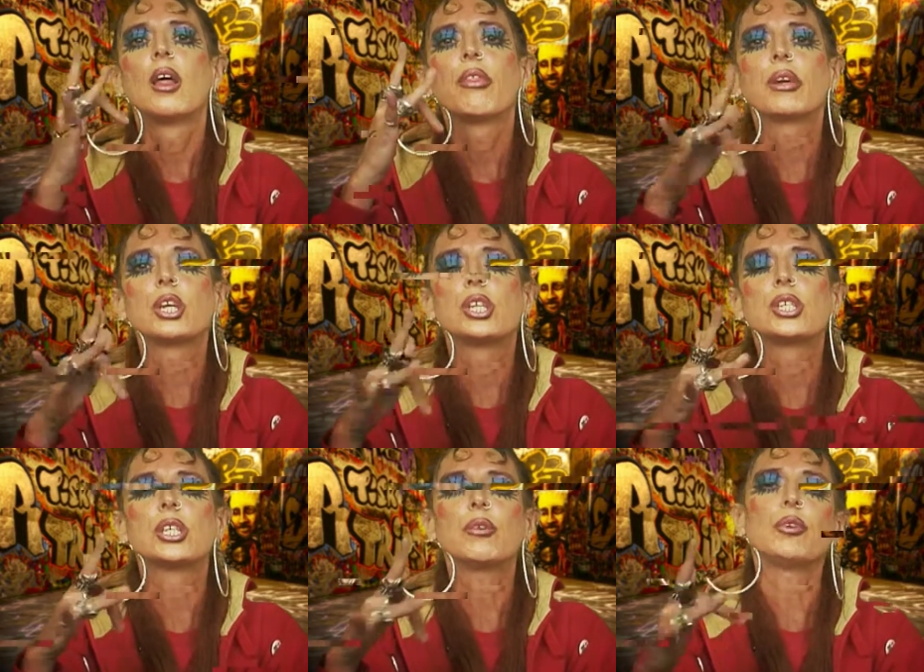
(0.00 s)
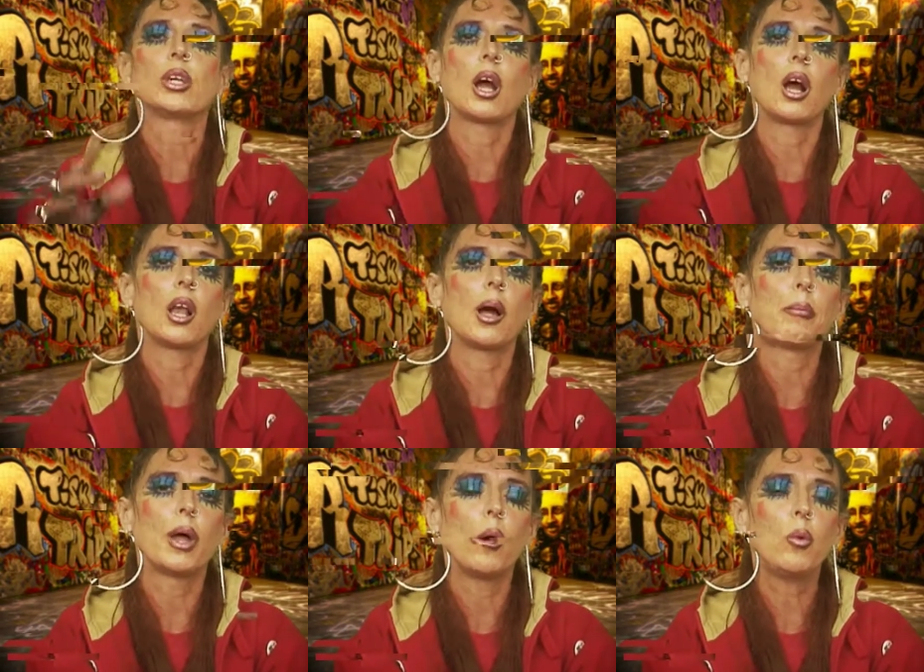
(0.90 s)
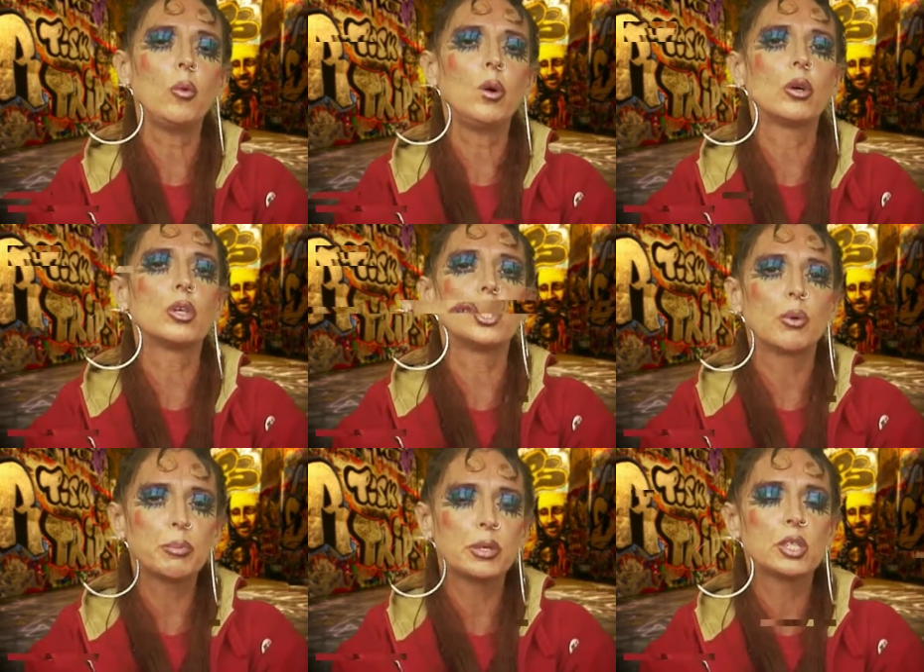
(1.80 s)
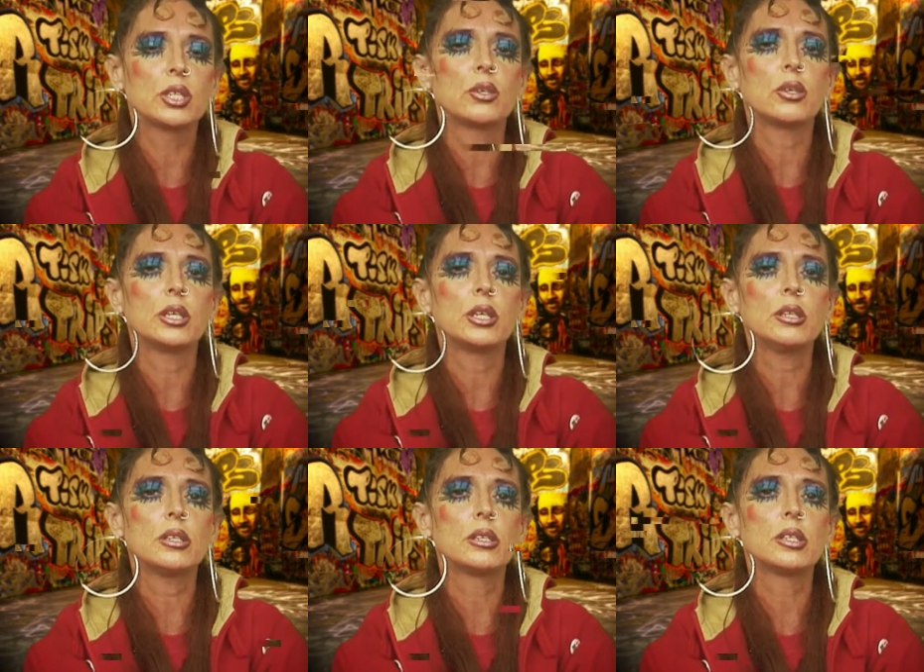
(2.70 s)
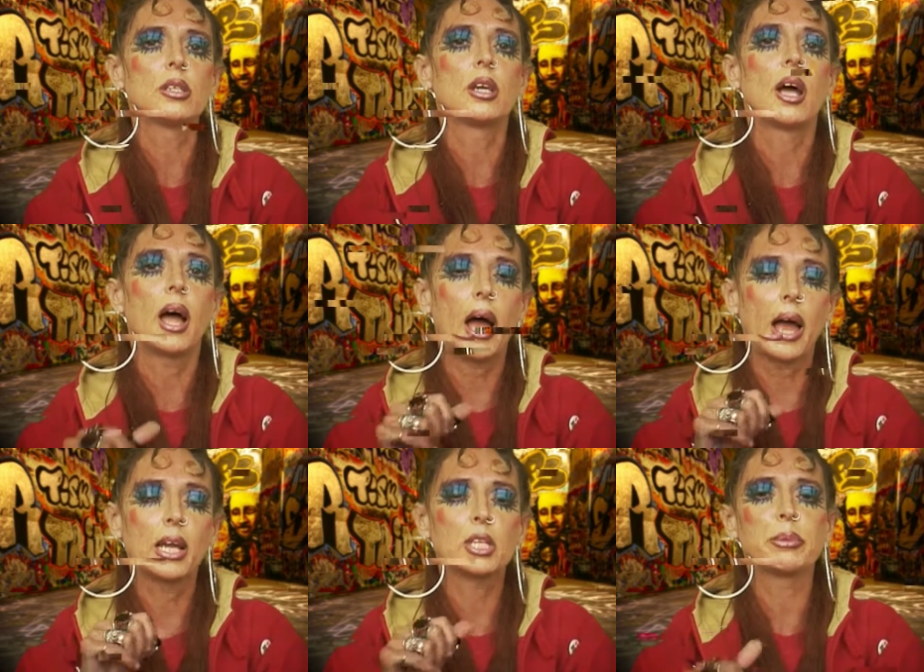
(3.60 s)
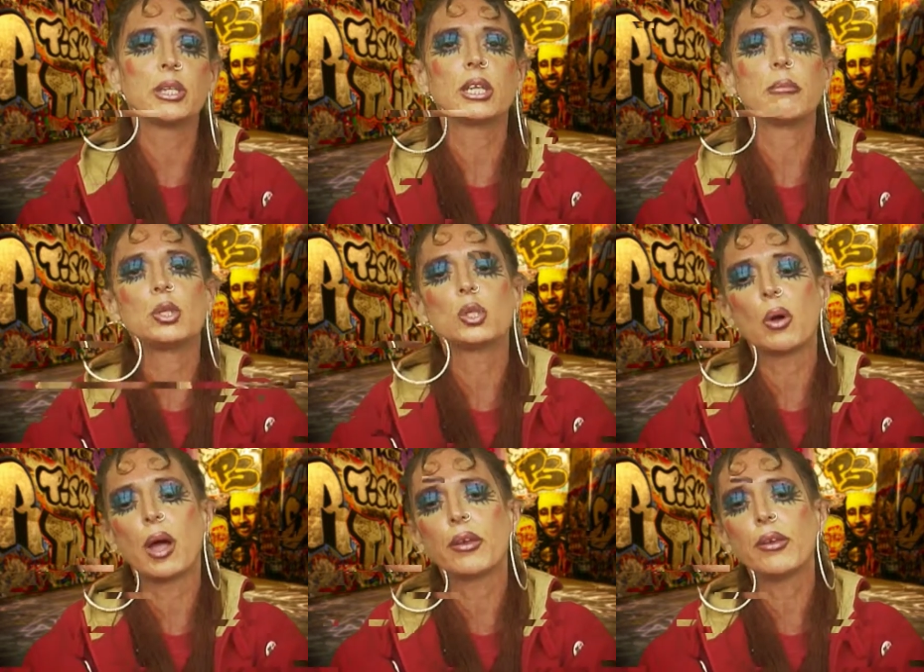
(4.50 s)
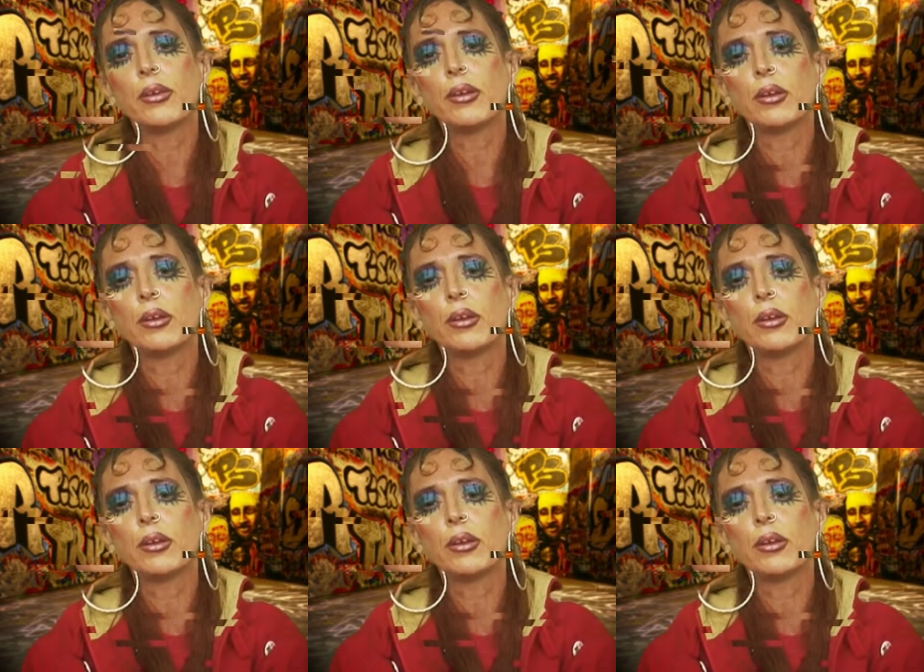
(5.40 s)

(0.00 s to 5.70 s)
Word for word: Thank you, Sif. You can clap now, because you has been a sick audience. I has been Kimmy Swan.